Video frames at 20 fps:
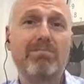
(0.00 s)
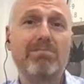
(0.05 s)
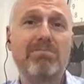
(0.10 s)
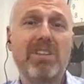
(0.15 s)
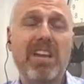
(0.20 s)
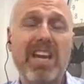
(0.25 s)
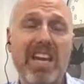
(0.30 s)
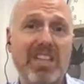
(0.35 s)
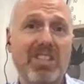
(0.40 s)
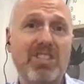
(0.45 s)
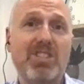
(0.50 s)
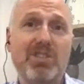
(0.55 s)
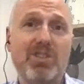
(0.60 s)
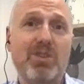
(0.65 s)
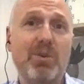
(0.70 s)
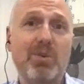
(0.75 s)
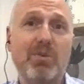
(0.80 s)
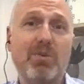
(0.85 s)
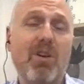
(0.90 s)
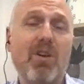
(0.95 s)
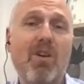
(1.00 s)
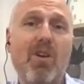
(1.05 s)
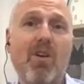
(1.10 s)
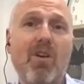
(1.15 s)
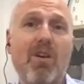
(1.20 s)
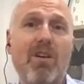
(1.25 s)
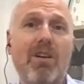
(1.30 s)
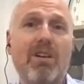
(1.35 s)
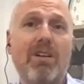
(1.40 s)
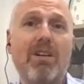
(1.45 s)
It's too
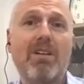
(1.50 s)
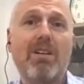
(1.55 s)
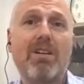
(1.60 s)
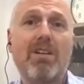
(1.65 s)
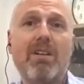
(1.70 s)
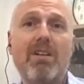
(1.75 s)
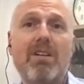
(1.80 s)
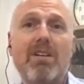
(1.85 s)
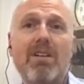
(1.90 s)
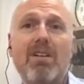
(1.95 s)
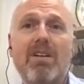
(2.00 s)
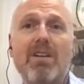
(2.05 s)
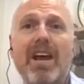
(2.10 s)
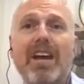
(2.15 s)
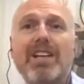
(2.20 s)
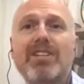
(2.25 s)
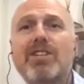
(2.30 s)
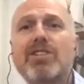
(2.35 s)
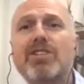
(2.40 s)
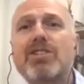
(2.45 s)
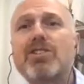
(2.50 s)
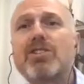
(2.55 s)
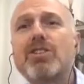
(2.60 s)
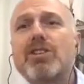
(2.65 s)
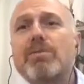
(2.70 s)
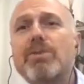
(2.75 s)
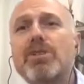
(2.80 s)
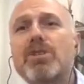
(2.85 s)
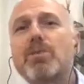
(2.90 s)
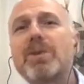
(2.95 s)
long. As
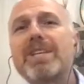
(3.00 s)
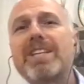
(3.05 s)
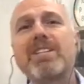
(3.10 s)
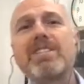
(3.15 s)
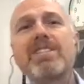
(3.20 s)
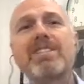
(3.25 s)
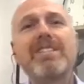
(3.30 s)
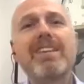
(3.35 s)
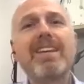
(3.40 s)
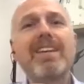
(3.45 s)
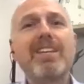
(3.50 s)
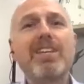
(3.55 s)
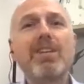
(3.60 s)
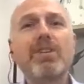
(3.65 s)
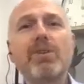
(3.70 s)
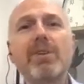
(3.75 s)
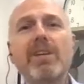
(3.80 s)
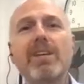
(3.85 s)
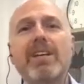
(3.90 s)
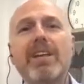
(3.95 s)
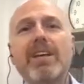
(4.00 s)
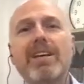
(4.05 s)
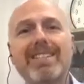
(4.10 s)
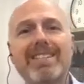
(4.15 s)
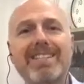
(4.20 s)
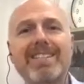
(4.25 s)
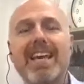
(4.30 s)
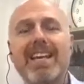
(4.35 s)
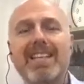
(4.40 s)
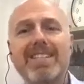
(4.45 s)
consumers, we continually
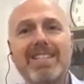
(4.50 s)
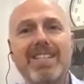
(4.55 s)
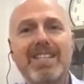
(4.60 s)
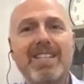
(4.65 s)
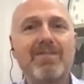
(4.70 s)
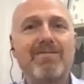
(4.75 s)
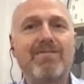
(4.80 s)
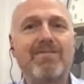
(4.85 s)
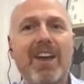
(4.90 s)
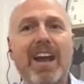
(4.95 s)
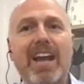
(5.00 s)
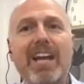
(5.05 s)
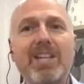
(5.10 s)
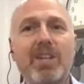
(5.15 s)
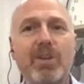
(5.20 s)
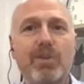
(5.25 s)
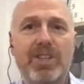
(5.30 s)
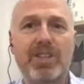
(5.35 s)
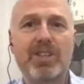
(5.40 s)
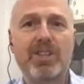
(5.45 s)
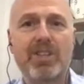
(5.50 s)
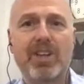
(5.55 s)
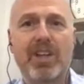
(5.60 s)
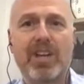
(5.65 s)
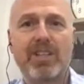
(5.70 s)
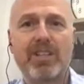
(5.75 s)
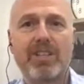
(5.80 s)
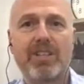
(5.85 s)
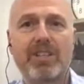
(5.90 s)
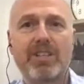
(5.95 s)
assess this value
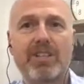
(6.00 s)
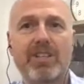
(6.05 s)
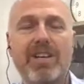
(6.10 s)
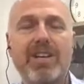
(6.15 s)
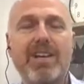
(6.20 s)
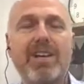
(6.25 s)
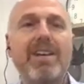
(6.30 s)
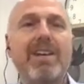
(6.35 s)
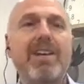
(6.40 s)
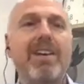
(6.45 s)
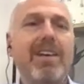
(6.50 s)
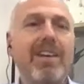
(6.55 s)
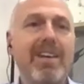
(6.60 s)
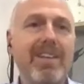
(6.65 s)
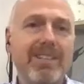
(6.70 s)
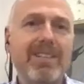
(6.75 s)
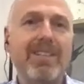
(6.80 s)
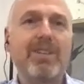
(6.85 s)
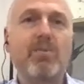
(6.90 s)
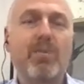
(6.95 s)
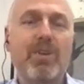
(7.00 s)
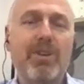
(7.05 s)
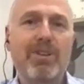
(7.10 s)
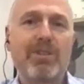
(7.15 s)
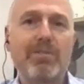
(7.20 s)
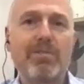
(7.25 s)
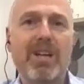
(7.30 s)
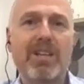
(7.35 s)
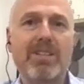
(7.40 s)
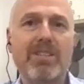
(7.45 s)
exchange. Is it
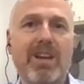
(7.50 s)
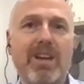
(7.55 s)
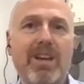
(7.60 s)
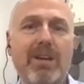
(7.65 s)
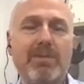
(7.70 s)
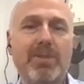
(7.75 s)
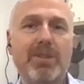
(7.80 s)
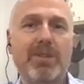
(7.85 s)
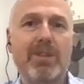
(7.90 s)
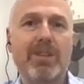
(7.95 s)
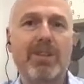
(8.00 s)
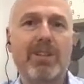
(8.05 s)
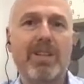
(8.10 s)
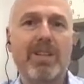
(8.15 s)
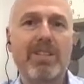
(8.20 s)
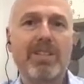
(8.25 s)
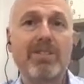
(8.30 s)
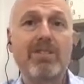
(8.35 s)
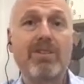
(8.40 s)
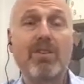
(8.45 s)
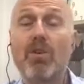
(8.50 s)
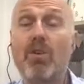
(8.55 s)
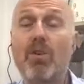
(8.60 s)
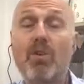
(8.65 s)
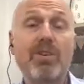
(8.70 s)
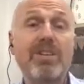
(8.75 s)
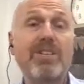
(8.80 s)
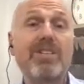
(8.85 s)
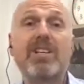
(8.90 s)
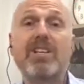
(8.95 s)
worth my time doing this,
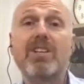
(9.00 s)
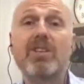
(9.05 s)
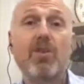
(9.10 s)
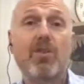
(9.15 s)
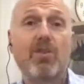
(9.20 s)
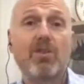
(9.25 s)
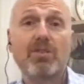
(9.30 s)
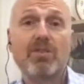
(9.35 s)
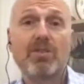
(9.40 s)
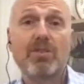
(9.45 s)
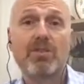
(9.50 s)
or is it not?